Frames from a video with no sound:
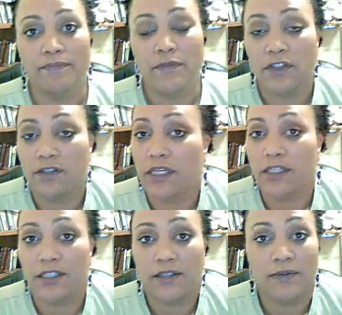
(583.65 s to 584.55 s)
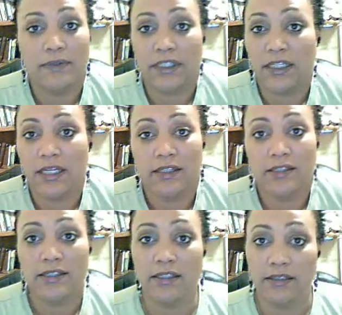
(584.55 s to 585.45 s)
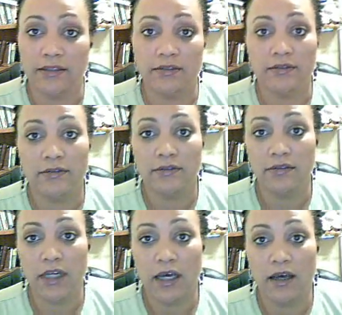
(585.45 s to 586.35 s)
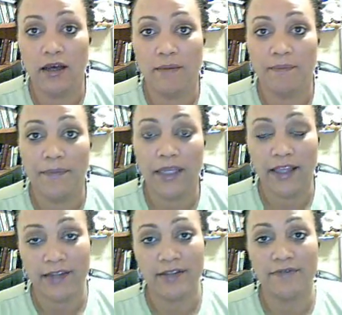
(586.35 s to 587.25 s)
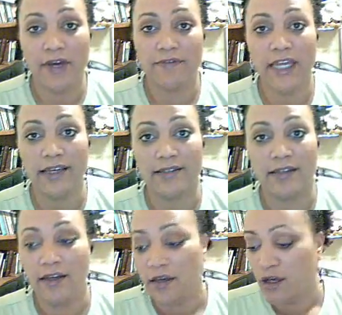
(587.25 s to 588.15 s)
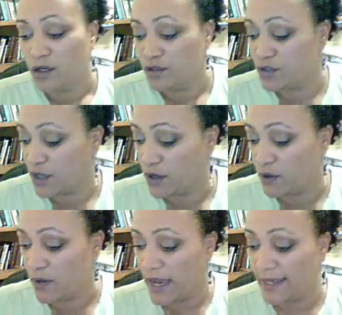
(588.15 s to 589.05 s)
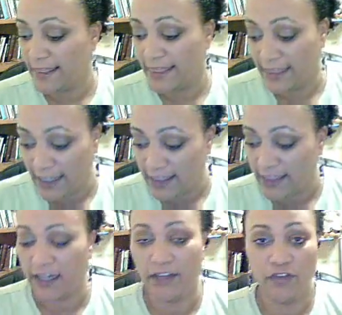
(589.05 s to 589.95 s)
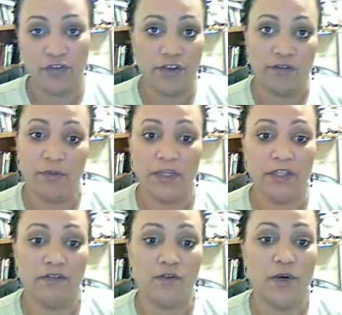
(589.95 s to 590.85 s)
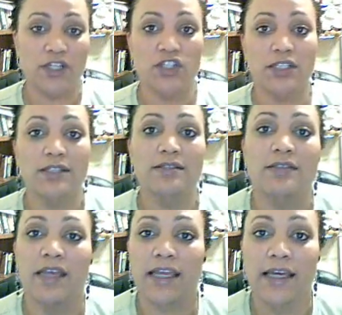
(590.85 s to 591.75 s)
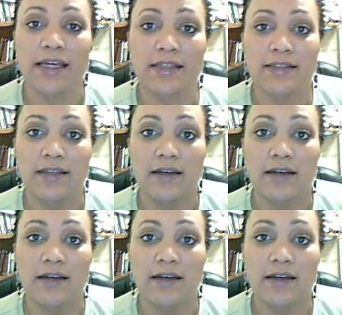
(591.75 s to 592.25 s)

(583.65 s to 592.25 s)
Just let it do what it does, and it lasted 5 days. So I think that answers everybody's questions, and